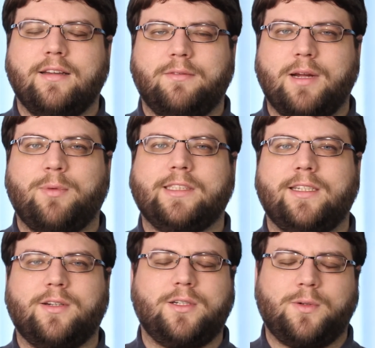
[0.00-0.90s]

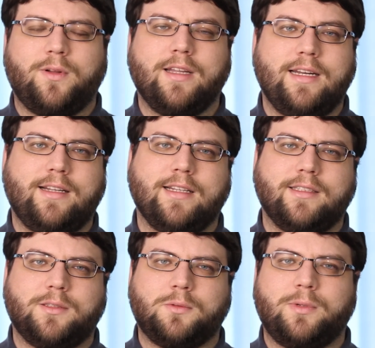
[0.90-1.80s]
vibration control in it
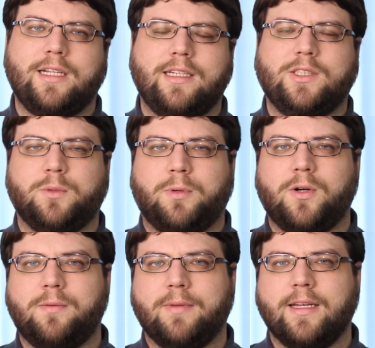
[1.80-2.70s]
is really
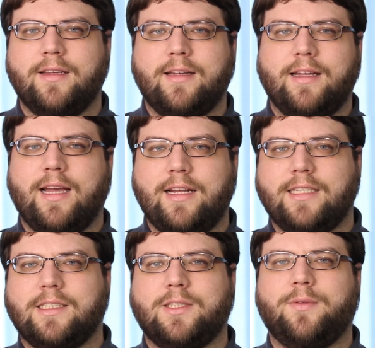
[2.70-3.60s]
superb, and
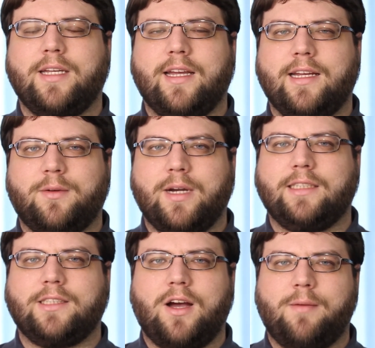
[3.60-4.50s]
it's doing a
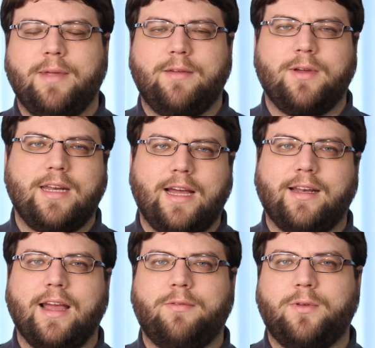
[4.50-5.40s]
great job even
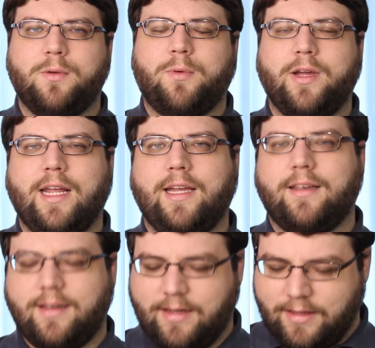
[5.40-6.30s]
at
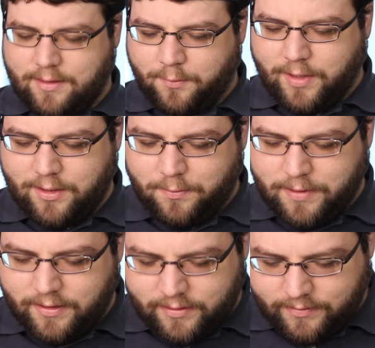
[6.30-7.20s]
f2.8 wide
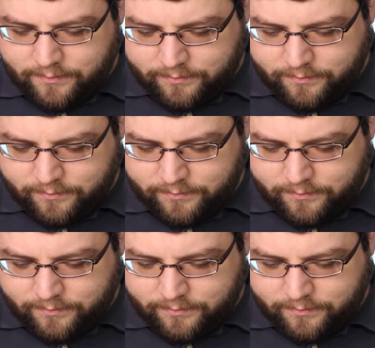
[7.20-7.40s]
open.